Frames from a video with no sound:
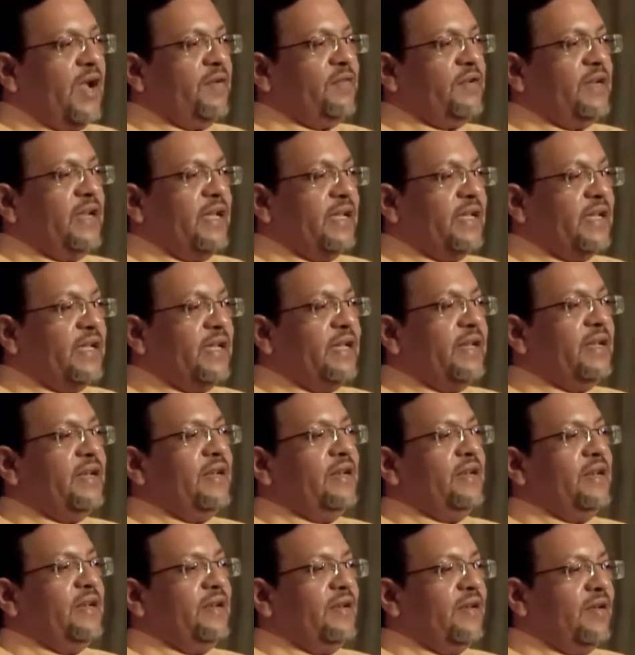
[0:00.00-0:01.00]
have
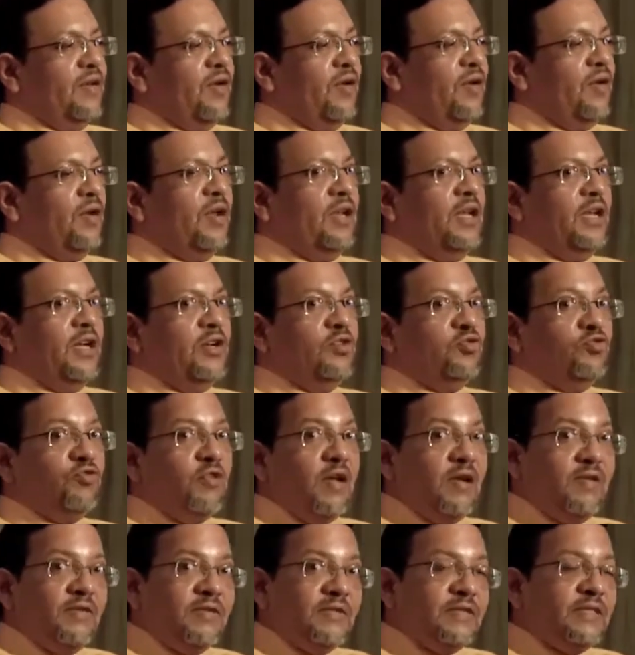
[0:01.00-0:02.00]
taken only
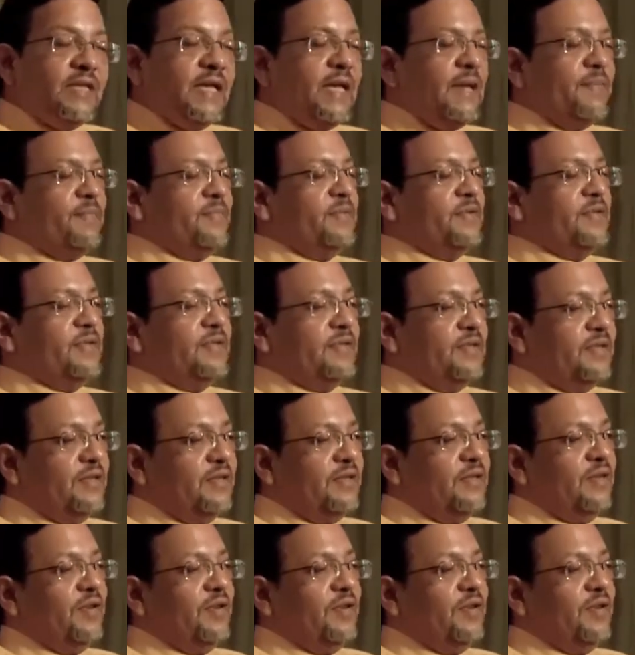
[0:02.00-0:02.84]
12 steps